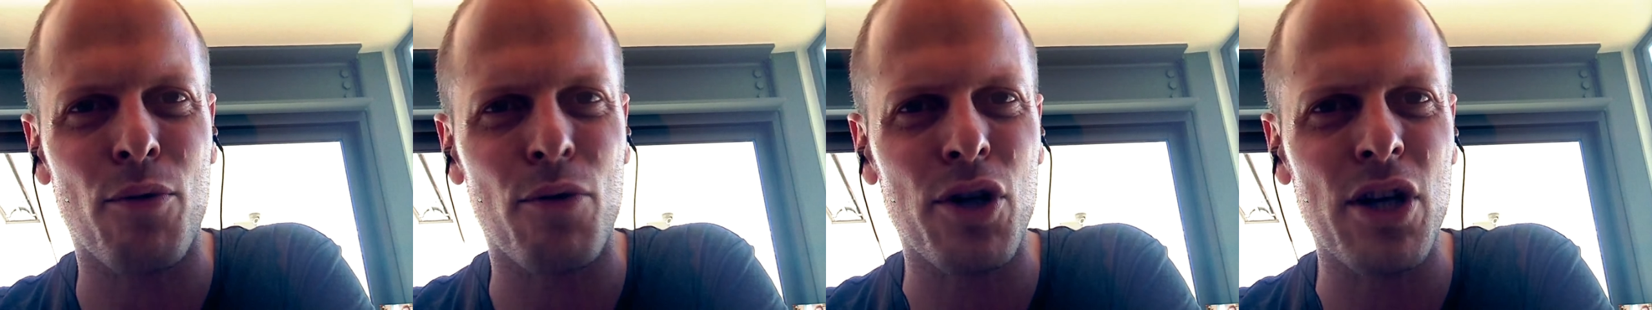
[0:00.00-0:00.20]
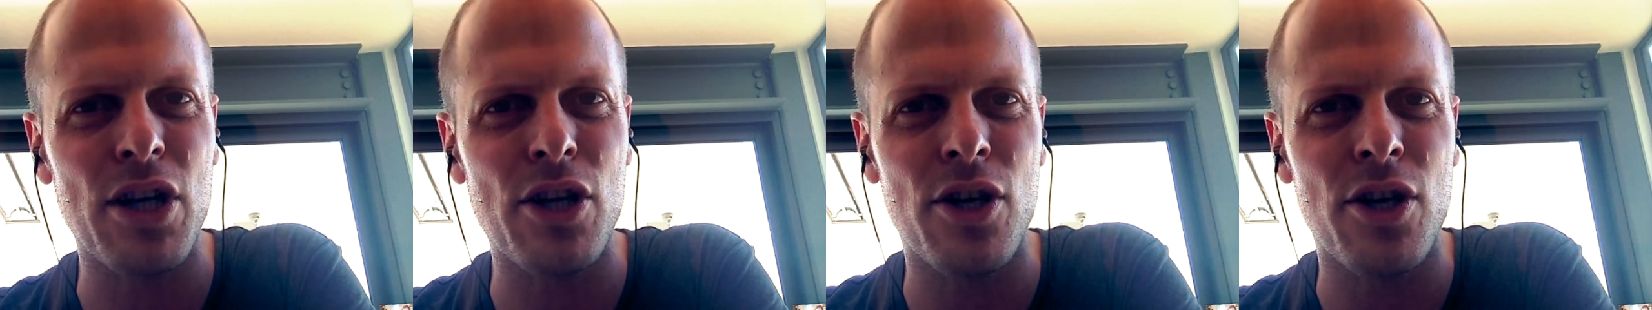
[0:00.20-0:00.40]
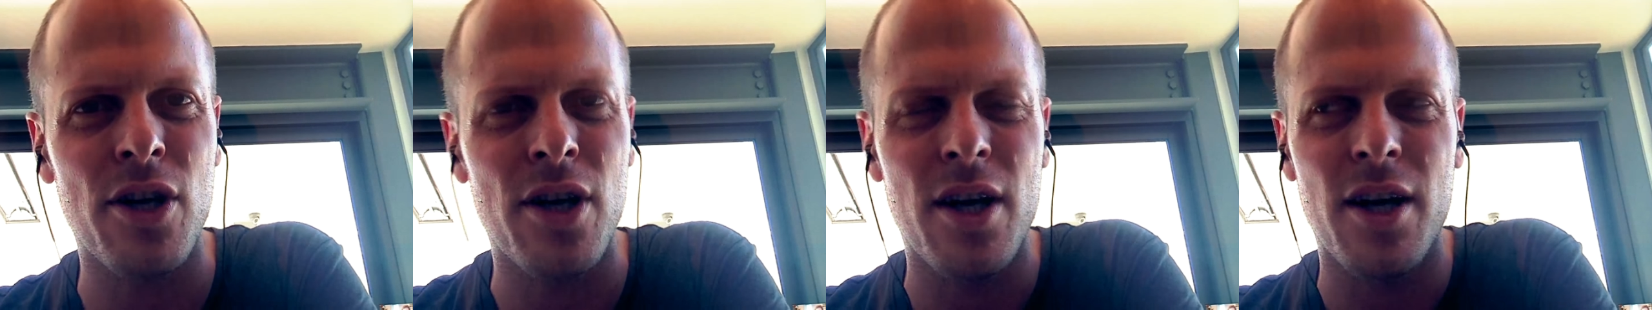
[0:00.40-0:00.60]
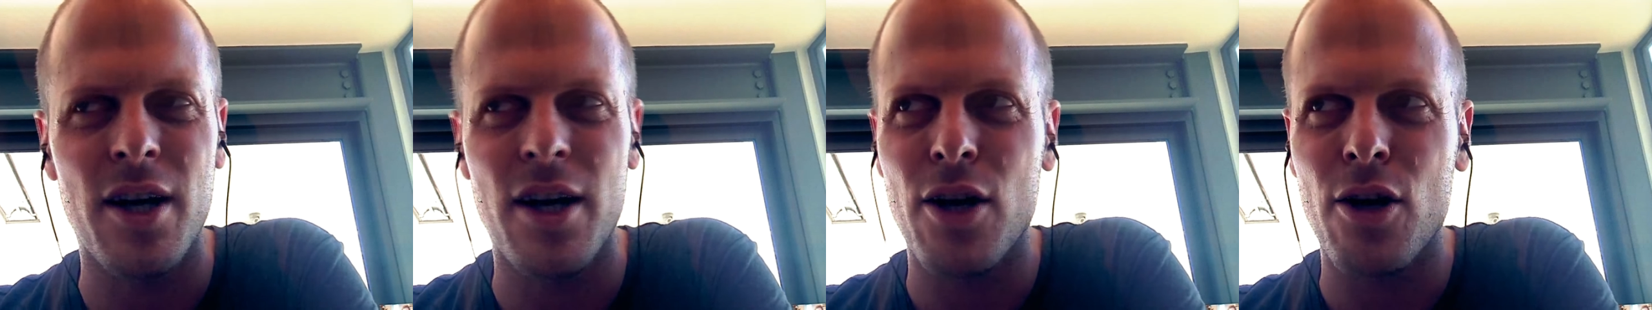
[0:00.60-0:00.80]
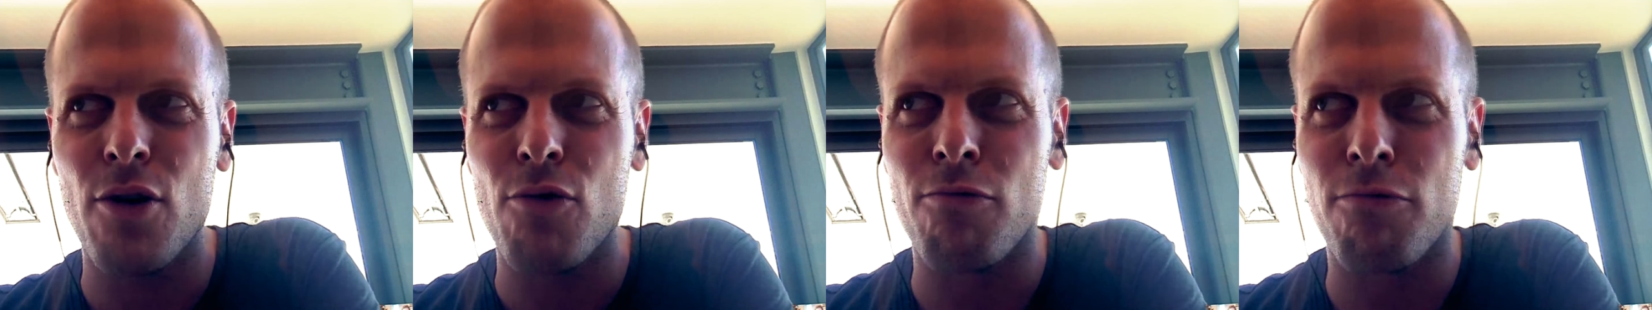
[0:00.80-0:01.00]
I really
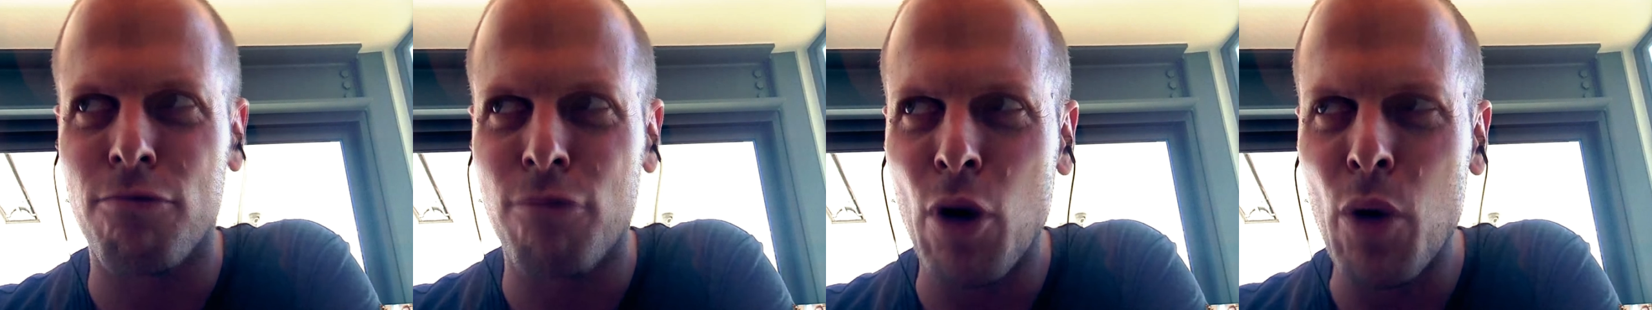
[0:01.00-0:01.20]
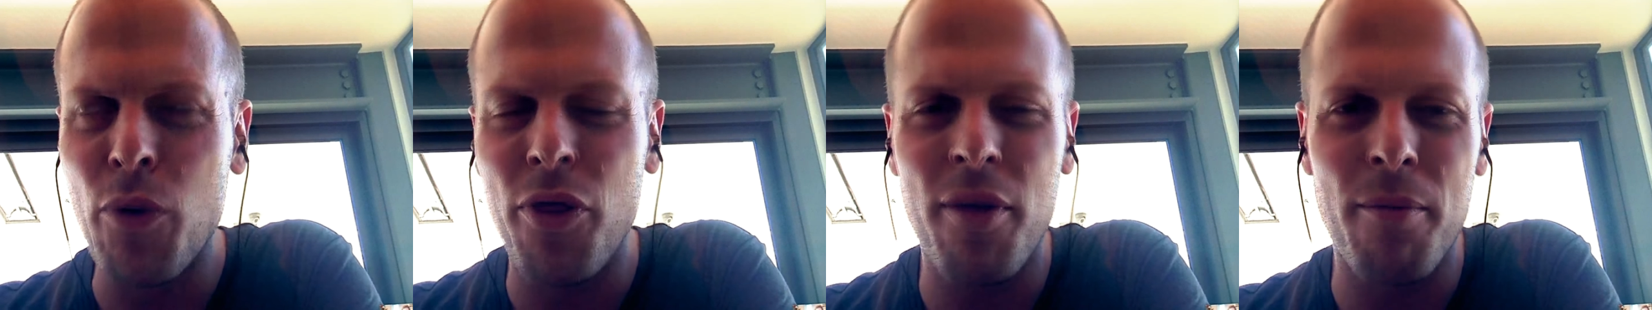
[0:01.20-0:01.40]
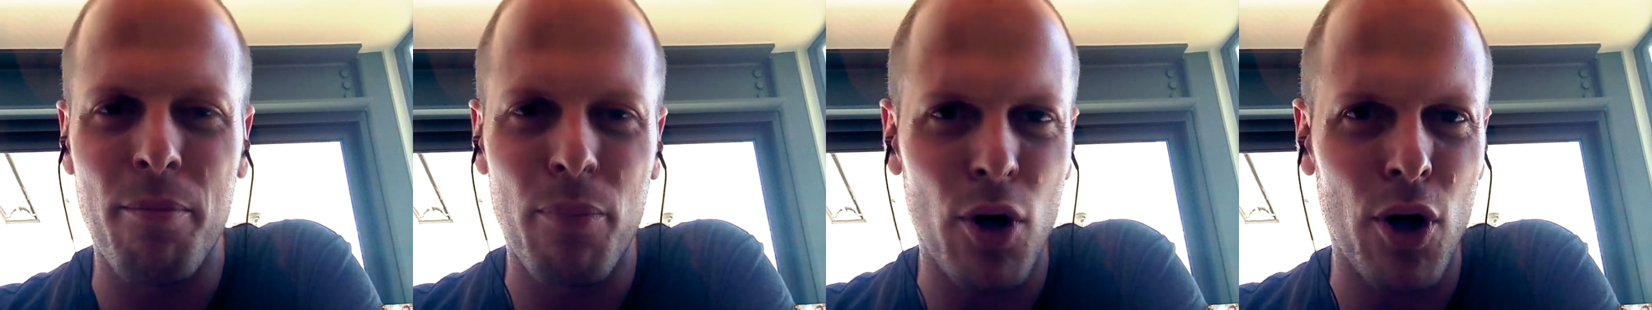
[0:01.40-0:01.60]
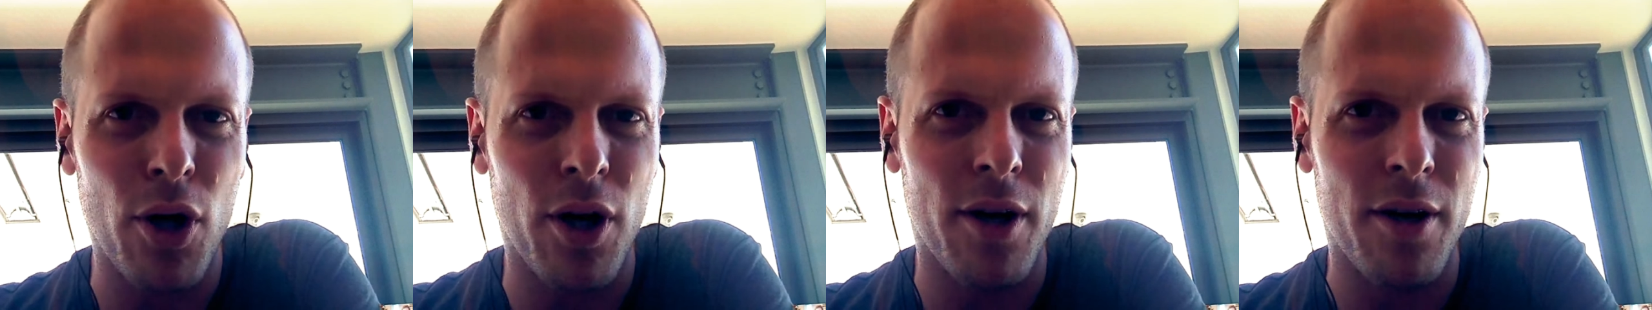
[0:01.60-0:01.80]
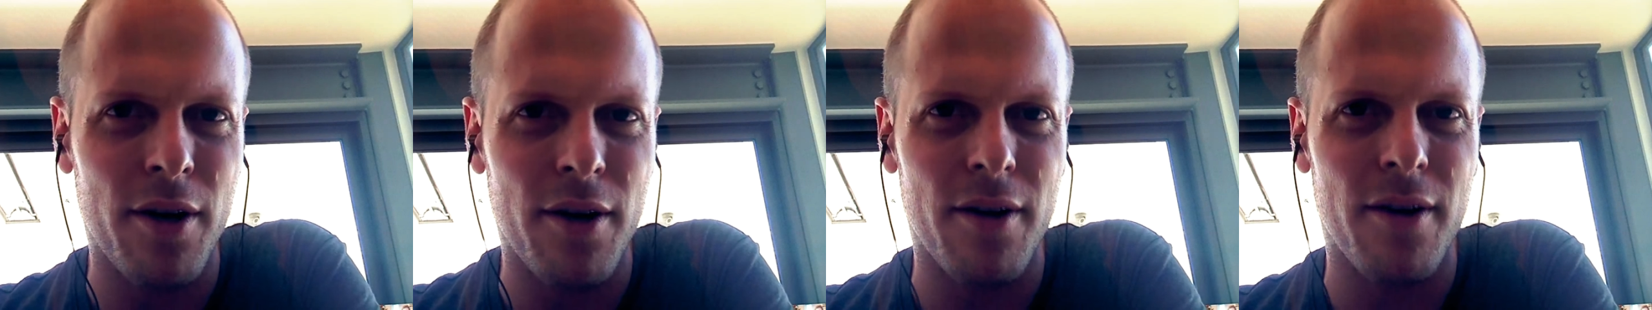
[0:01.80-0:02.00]
wrote the
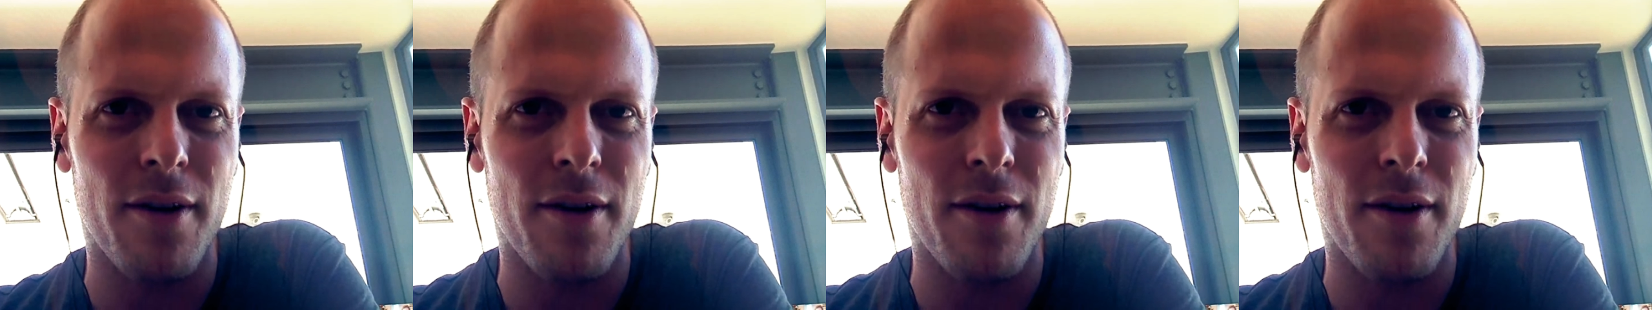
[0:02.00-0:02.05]
book